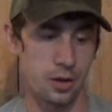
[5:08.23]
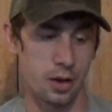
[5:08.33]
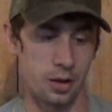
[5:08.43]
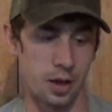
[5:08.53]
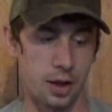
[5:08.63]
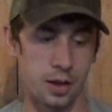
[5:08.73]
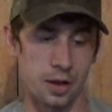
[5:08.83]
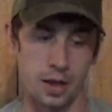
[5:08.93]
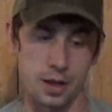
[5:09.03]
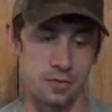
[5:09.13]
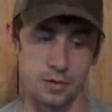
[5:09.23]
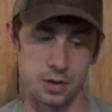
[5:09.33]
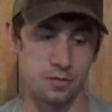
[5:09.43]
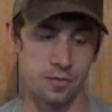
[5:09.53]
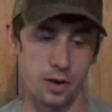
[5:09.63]
I like it a lot. It's
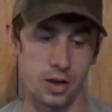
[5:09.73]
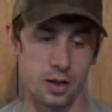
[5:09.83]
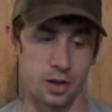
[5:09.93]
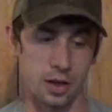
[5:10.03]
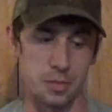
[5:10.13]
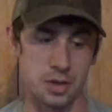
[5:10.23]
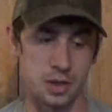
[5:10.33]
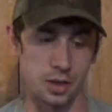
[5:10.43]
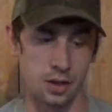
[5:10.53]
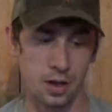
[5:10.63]
very clear imaging,